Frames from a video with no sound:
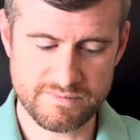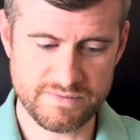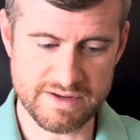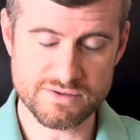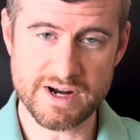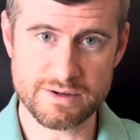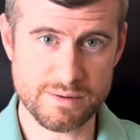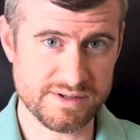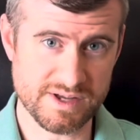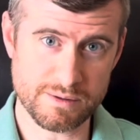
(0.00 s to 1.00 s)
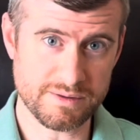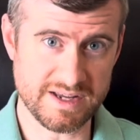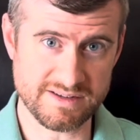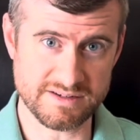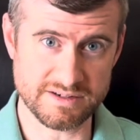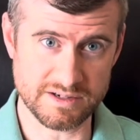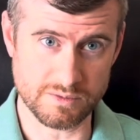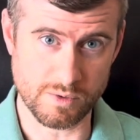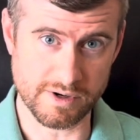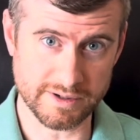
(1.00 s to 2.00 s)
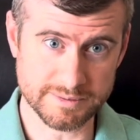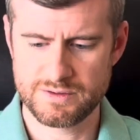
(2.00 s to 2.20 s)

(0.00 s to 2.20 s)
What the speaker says: they've tried all these other things and it didn't work.